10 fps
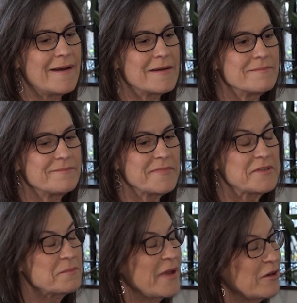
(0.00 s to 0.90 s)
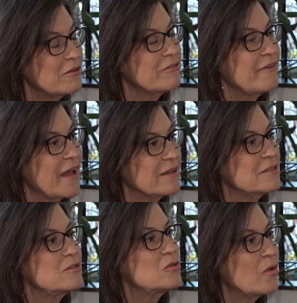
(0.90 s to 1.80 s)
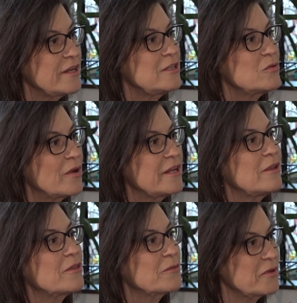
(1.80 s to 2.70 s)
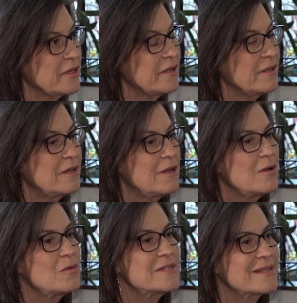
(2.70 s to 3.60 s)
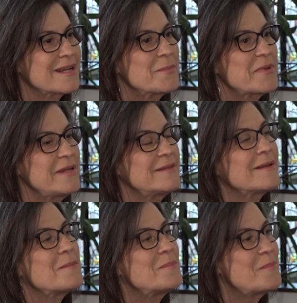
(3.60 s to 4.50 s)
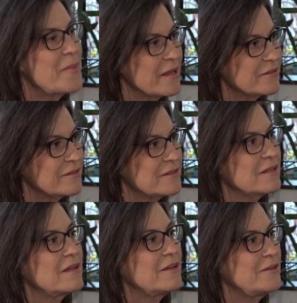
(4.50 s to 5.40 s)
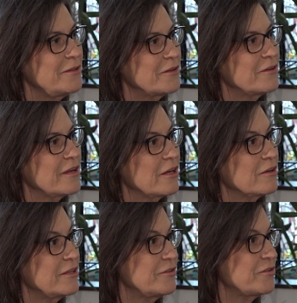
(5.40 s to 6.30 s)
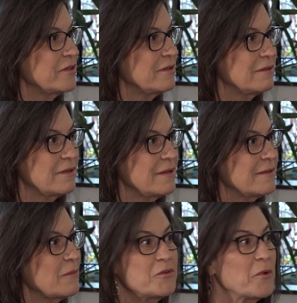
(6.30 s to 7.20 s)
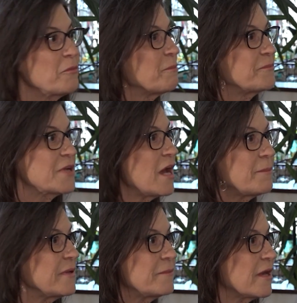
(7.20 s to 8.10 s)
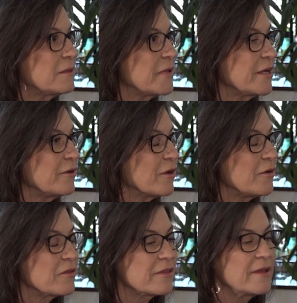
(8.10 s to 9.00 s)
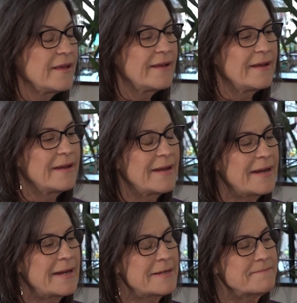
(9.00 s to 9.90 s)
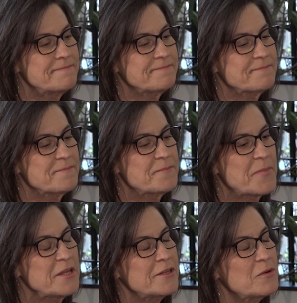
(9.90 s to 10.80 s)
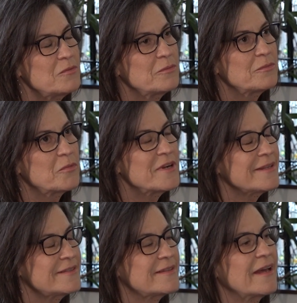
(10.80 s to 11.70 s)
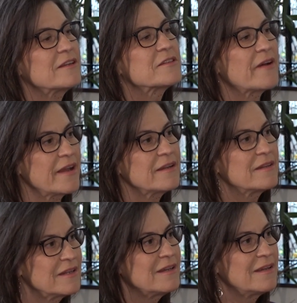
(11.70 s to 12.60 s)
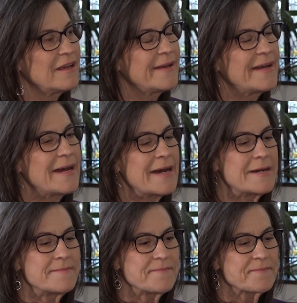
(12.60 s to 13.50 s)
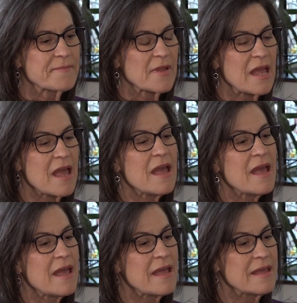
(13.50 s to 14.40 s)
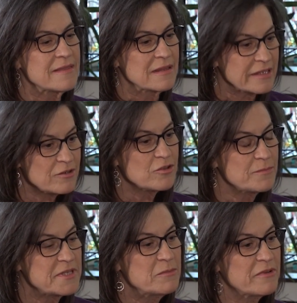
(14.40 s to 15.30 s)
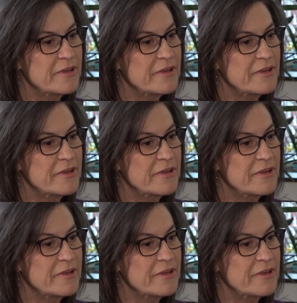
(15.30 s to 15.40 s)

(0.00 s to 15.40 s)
Um, as a matter of fact, 2023 was the company's best year in our history. That was both top and bottom line growth. Um, but you know, we're not satisfied. Um, the leadership team of